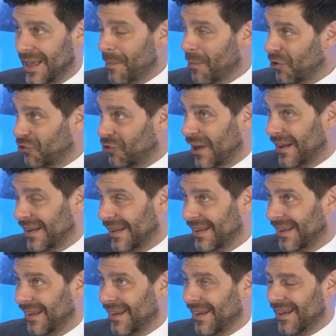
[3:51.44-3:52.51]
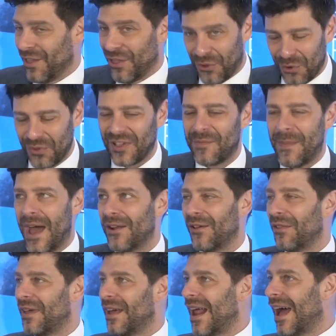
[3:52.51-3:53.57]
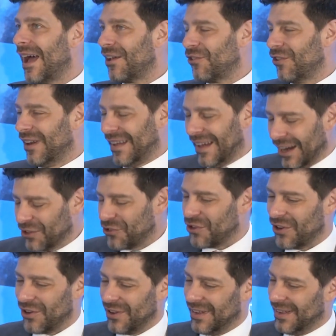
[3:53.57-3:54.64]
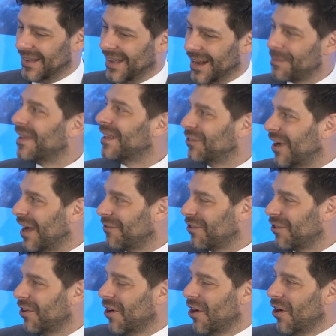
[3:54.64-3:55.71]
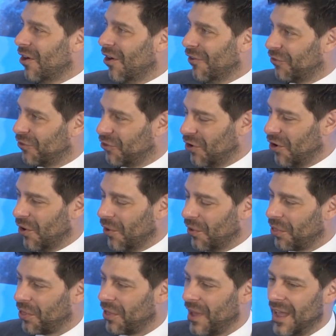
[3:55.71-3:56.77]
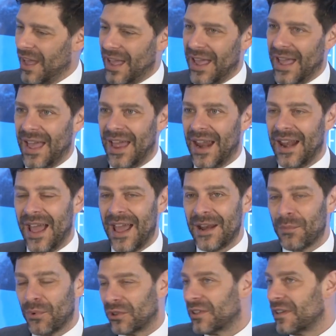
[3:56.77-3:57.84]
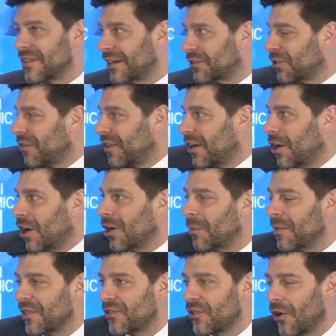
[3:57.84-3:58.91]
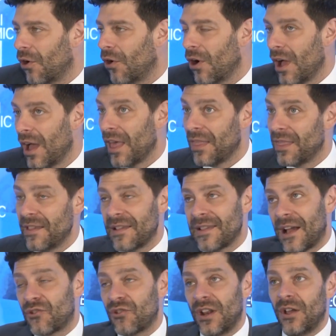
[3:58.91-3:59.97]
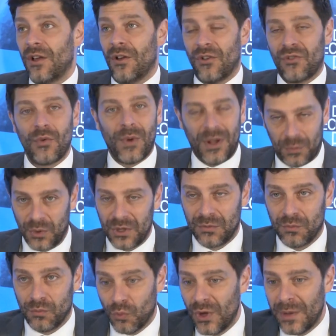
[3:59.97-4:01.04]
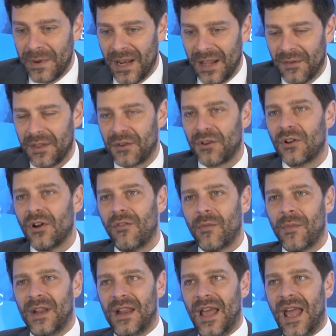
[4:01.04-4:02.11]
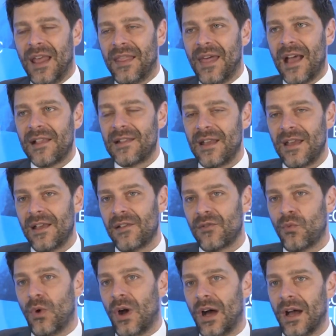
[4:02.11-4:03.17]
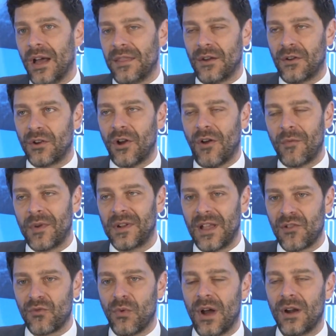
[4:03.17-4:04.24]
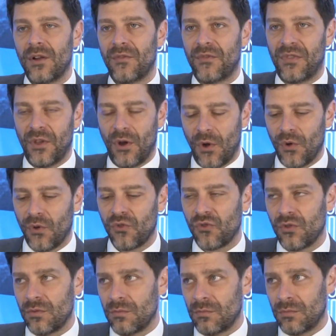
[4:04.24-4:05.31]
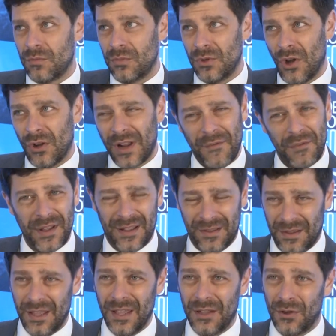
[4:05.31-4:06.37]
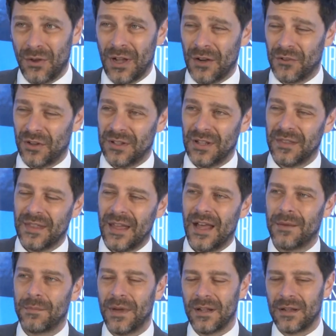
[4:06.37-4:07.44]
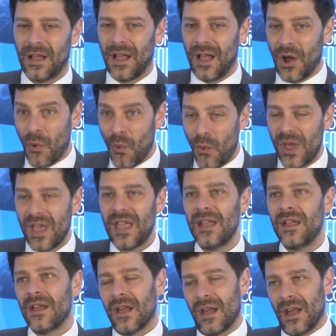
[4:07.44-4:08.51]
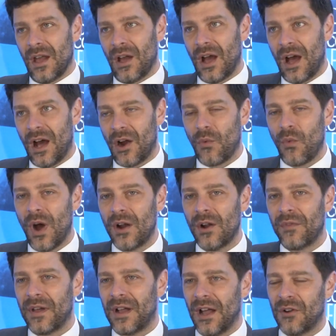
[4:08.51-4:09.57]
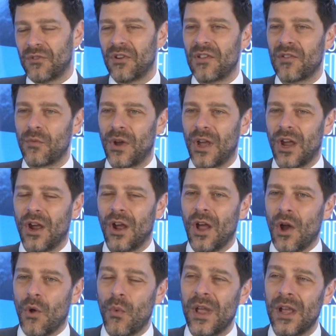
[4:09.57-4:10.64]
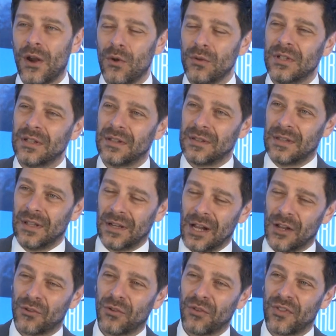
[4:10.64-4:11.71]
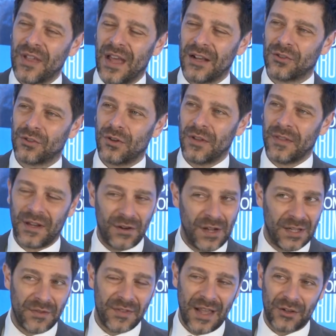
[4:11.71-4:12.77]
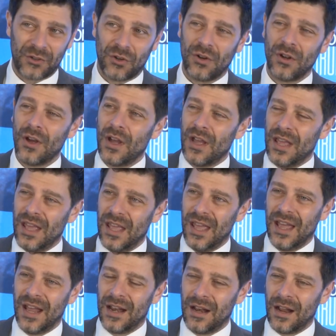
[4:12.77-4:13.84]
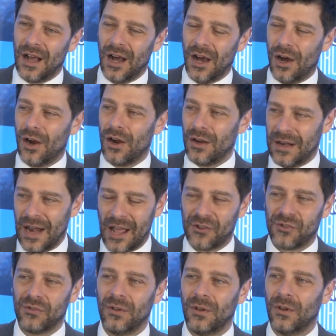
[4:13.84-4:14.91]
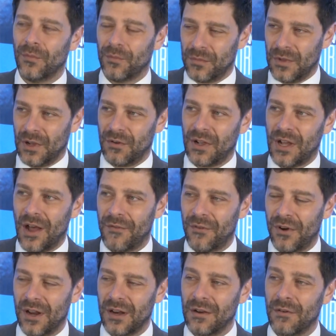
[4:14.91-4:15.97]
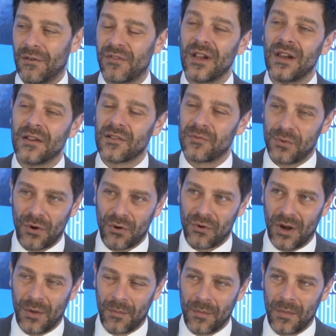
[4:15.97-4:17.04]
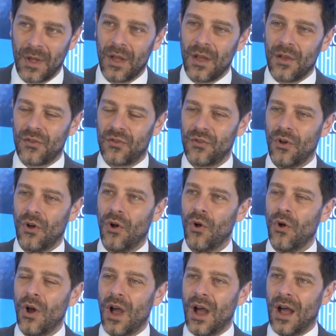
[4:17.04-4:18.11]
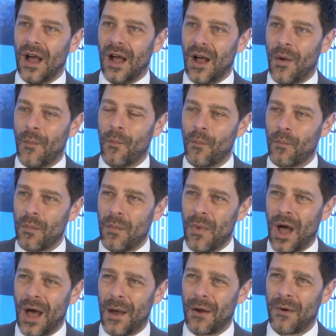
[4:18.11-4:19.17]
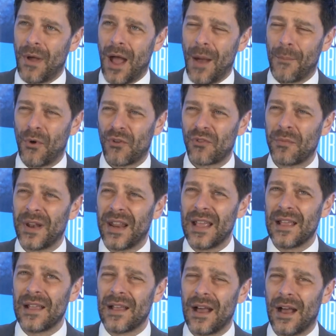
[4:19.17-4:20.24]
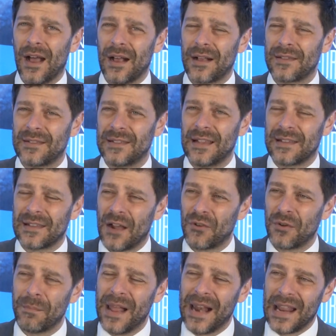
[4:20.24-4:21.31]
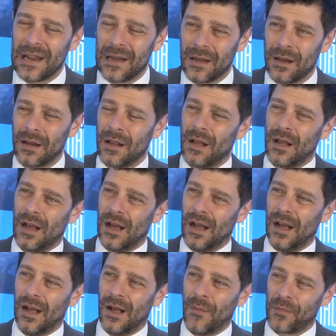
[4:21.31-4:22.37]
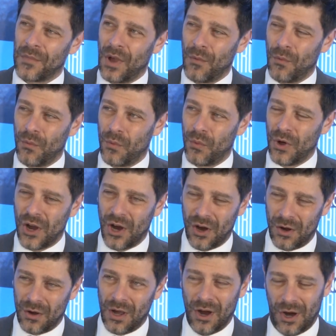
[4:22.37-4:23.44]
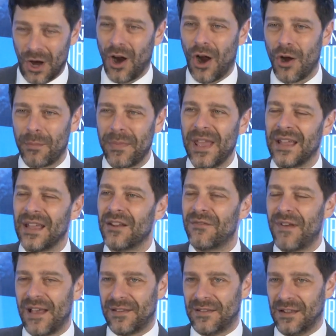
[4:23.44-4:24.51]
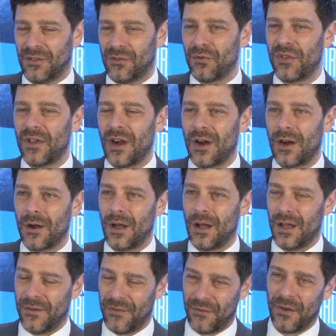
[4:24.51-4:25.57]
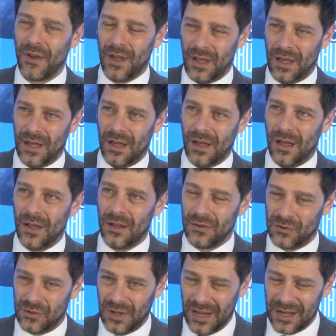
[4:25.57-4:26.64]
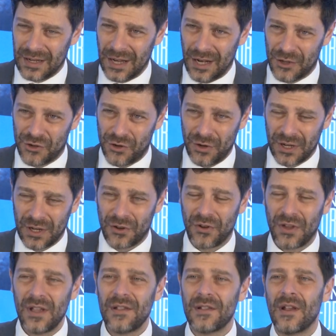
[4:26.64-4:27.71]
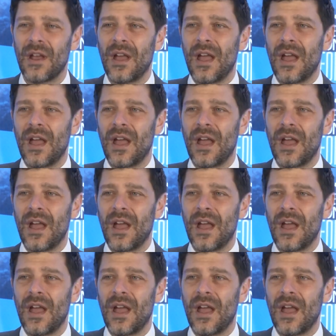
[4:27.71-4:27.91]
demonstrating through this panel that actually culture can be a driver of growth and an important sector of the economy. So this is actually also what we believe in the Greek government, and that is why the Greek government is one of those, not every EU country did that, but we are one of the countries where we included the cultural sector and the creative sector in our national recovery and resilience program. So approximately 600 million are being invested through the RRF in culture in Greece.